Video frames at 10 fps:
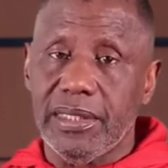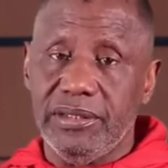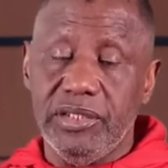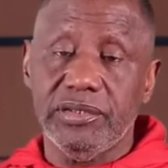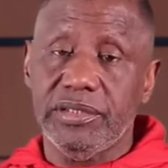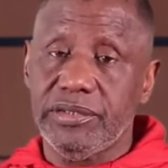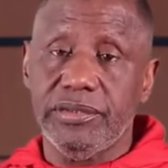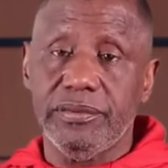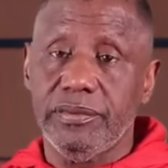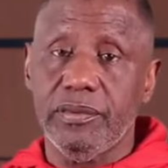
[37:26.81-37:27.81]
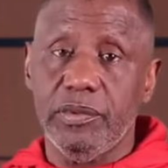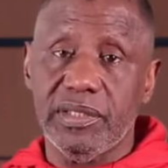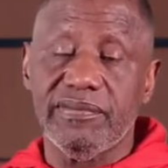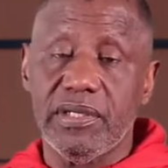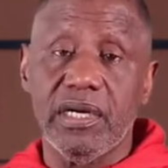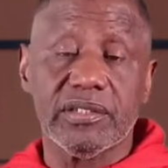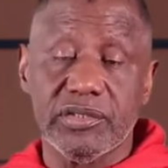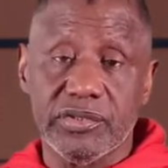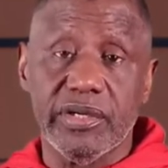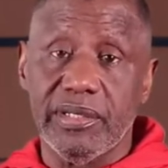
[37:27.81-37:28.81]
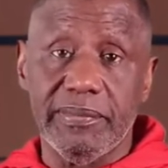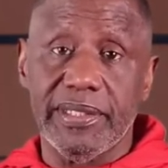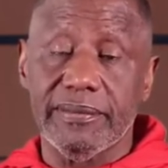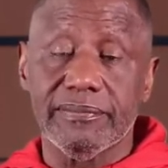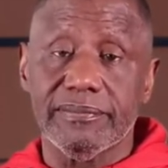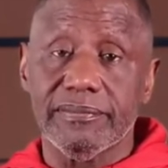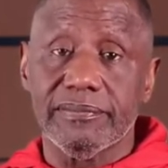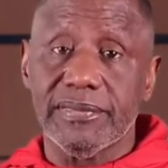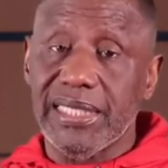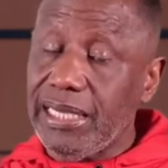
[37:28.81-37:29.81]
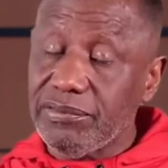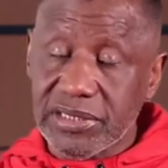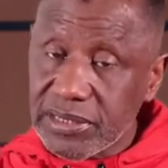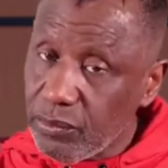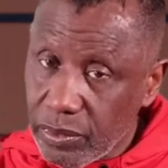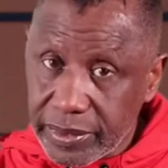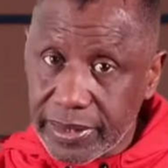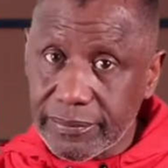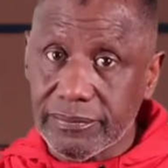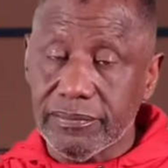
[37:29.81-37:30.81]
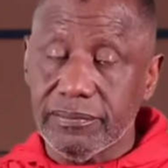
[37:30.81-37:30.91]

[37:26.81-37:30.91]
I yielded to the will of God concerning me. And I was still working.